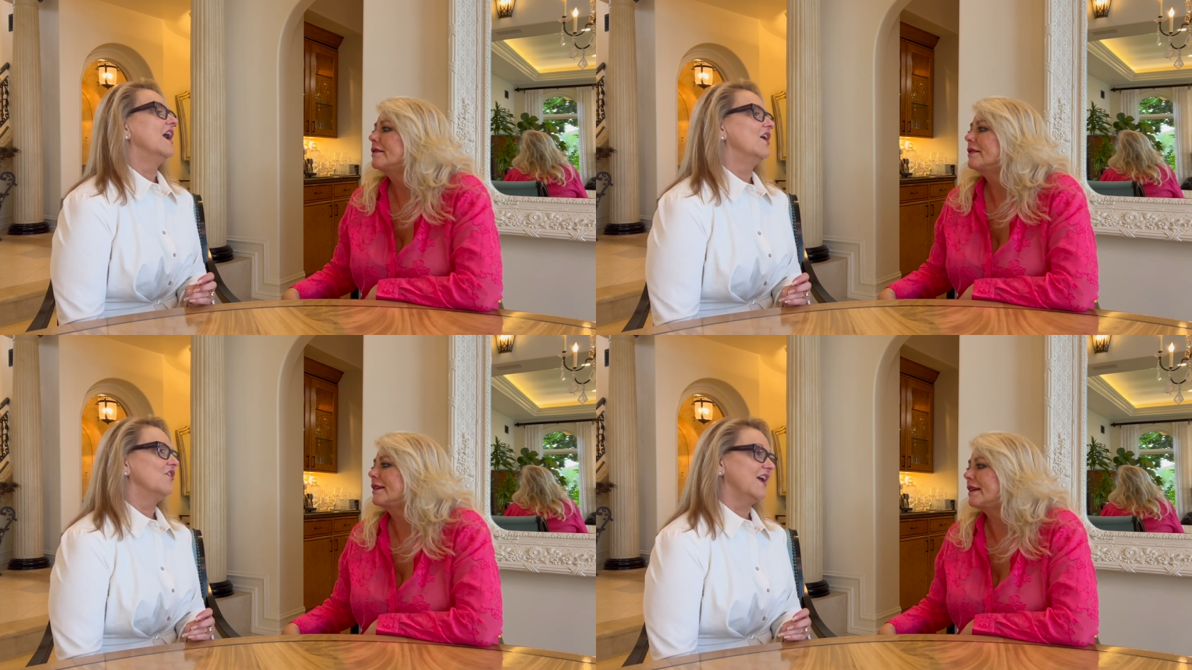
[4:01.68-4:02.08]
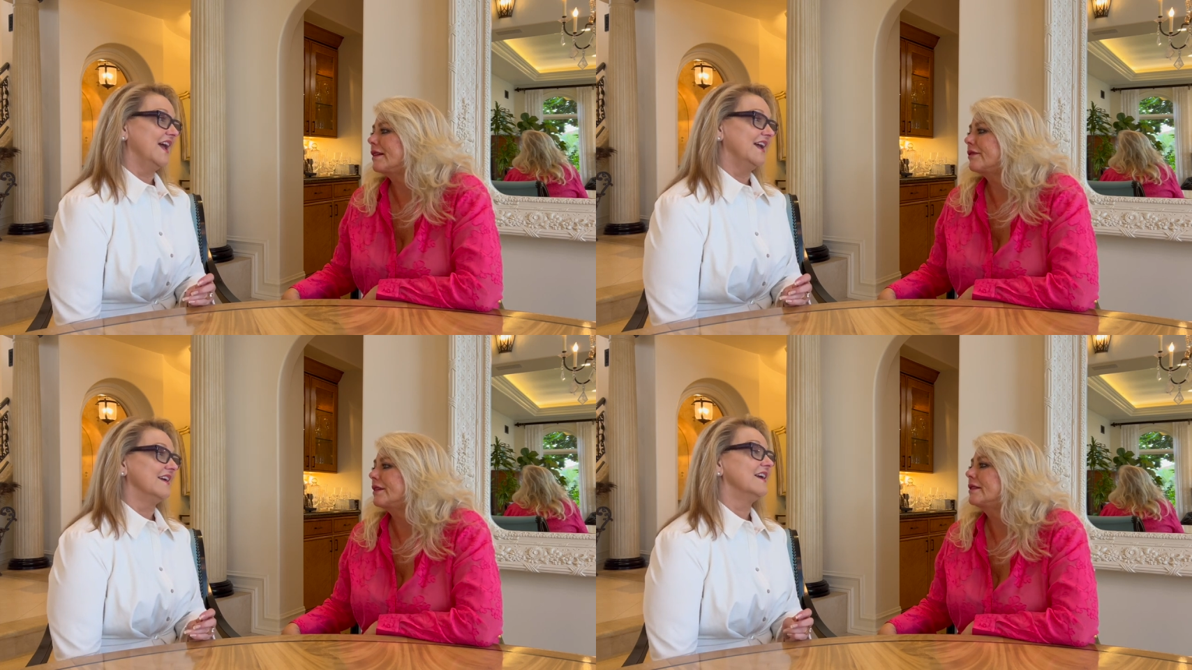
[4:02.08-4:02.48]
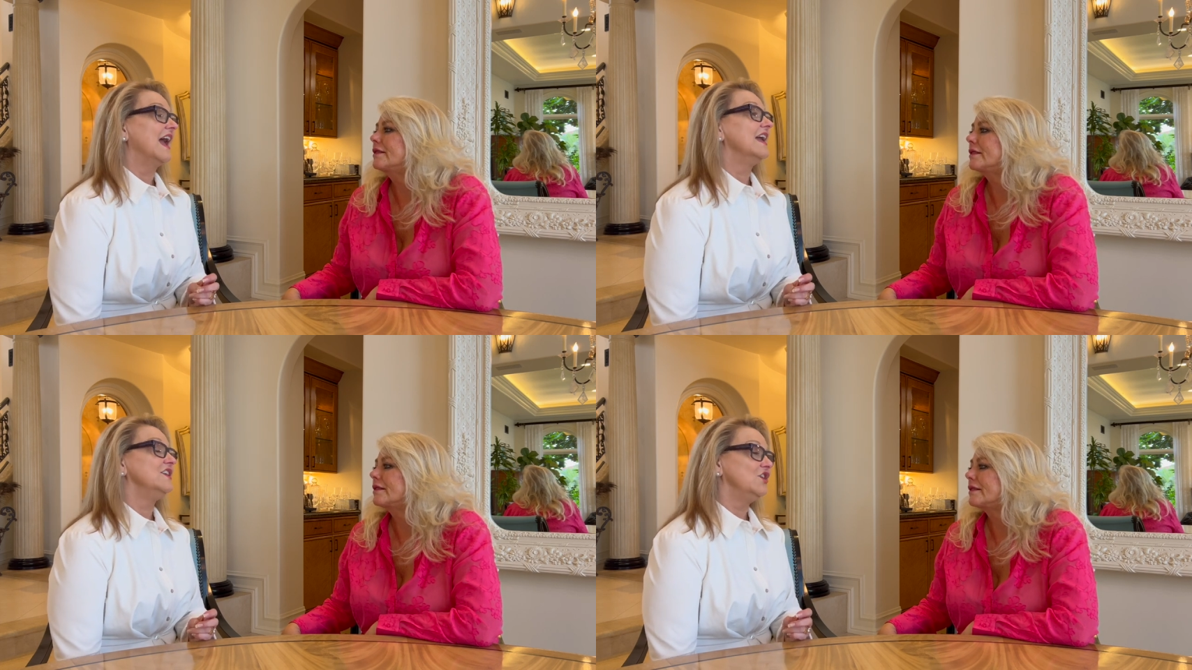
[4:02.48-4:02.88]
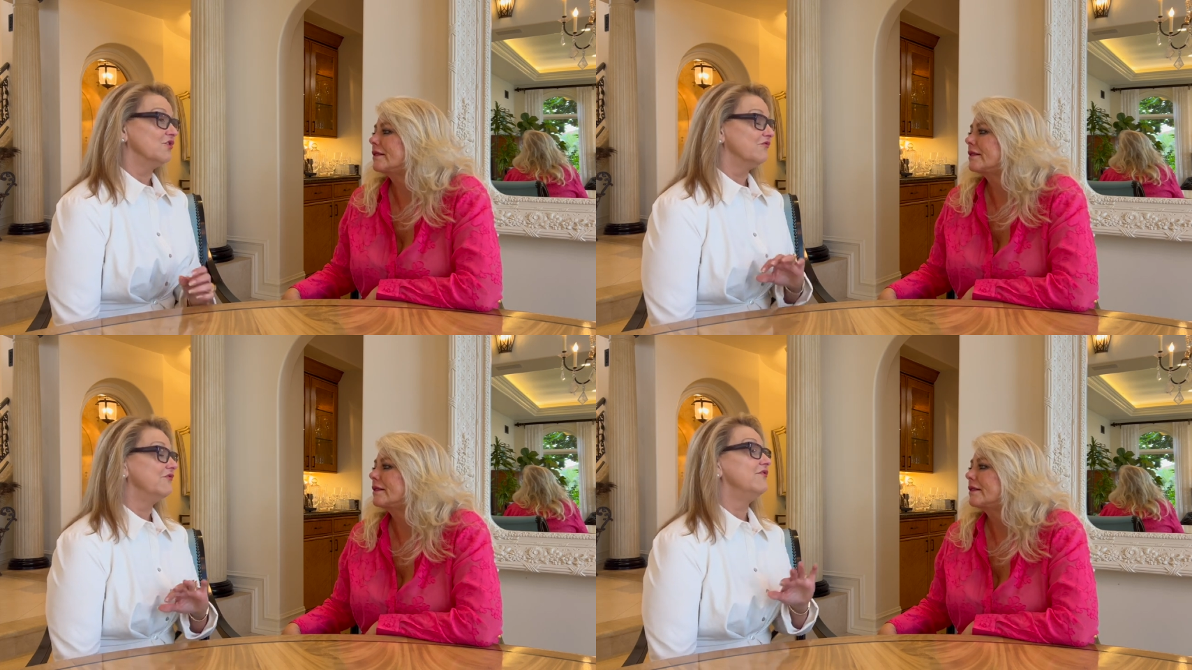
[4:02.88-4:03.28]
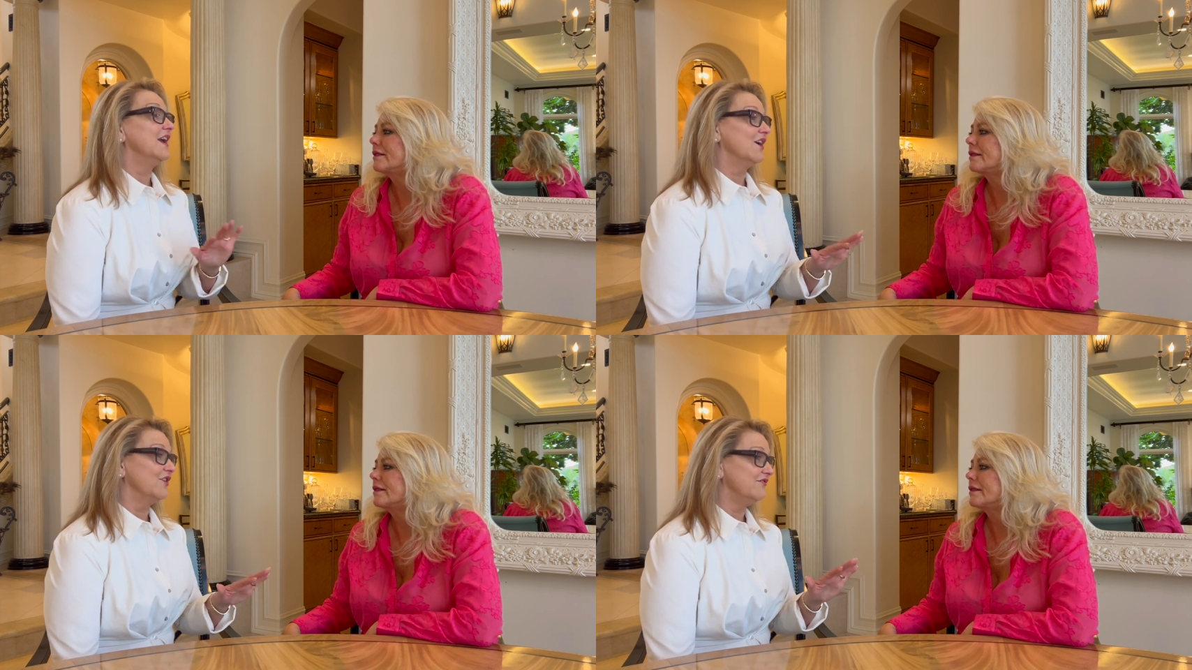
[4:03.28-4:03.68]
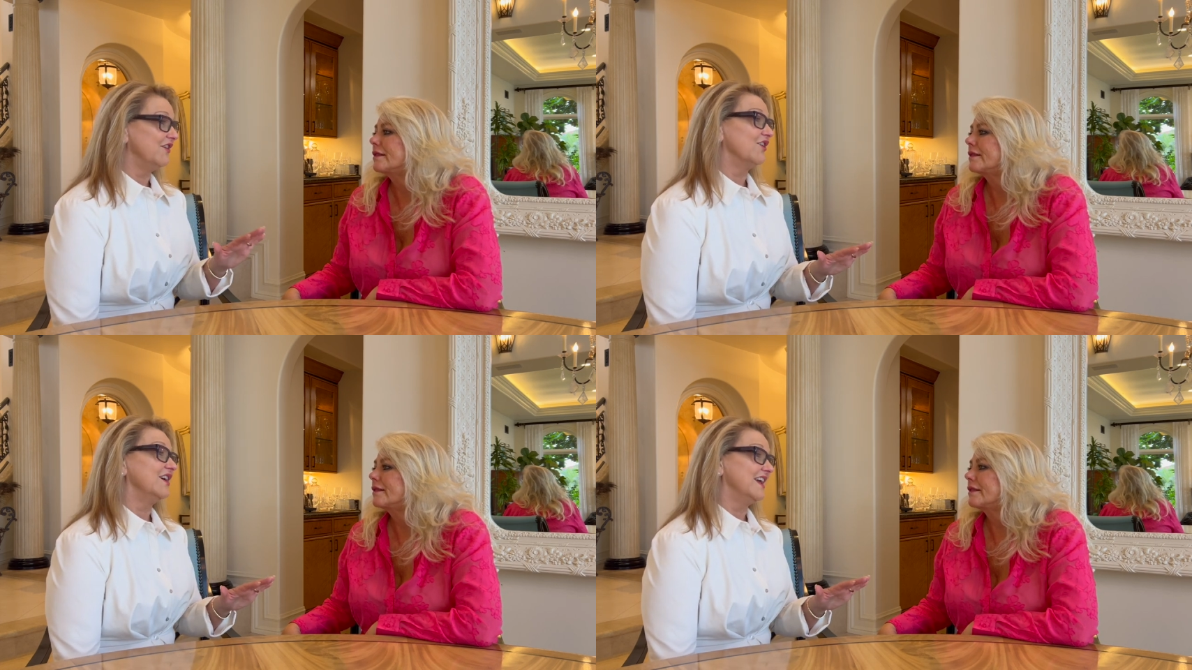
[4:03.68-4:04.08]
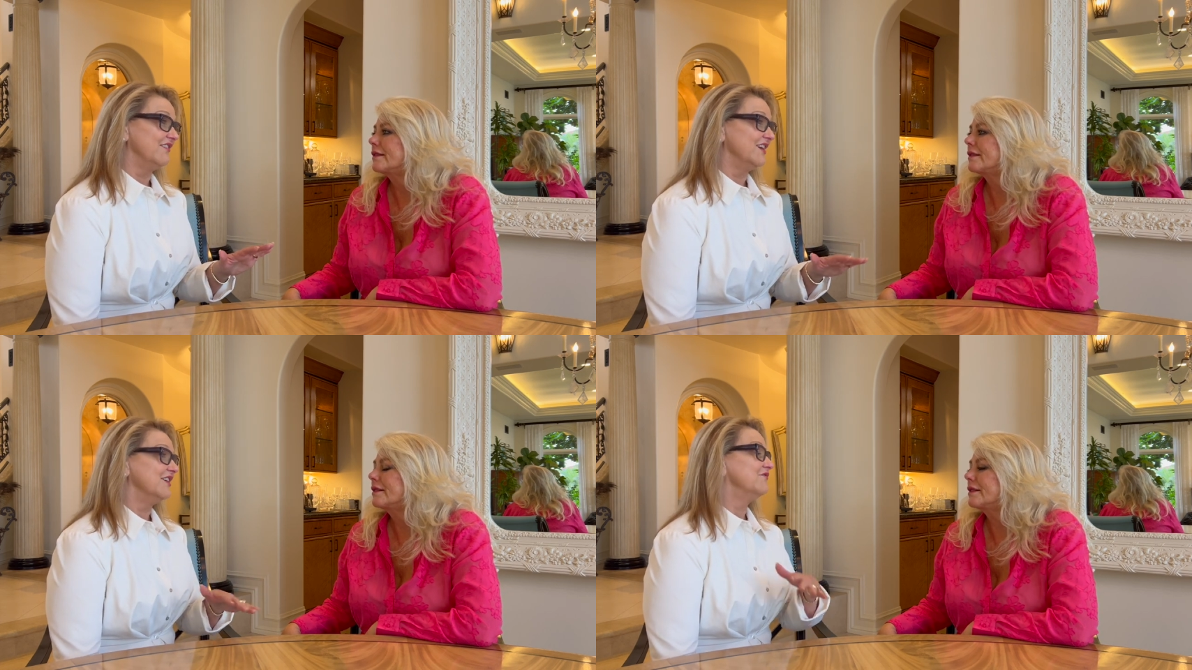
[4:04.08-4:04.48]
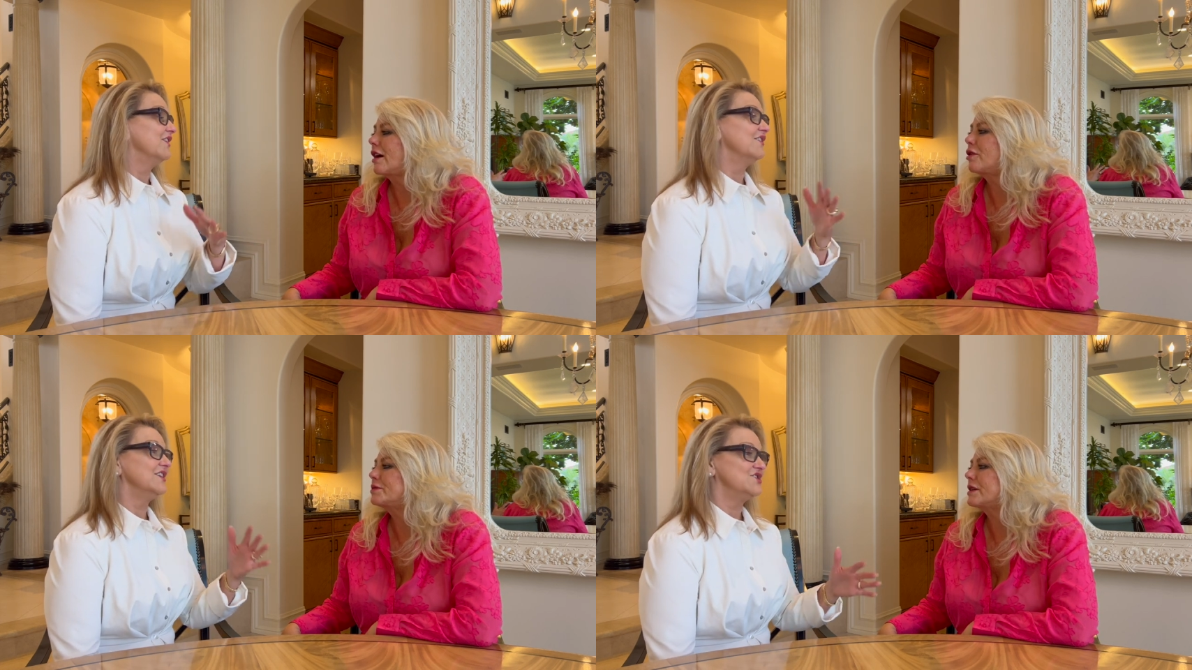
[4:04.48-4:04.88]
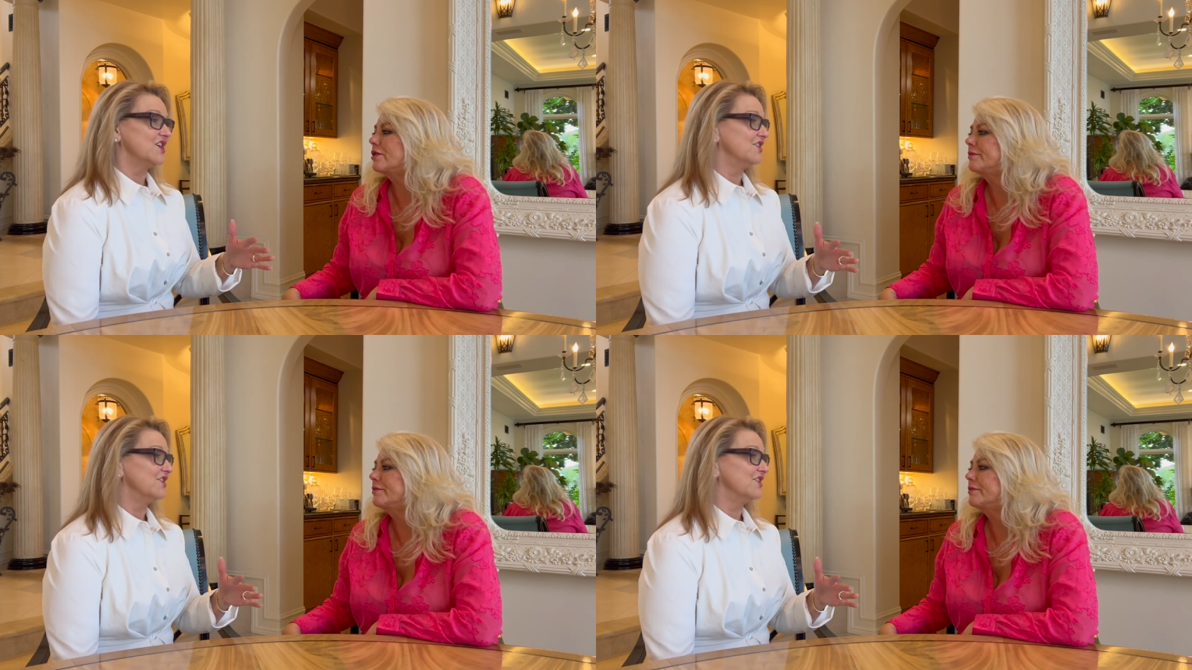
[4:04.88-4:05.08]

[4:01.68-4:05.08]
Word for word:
Speaker 1: Okay. Mm-hmm. And you're very, very giving, very so.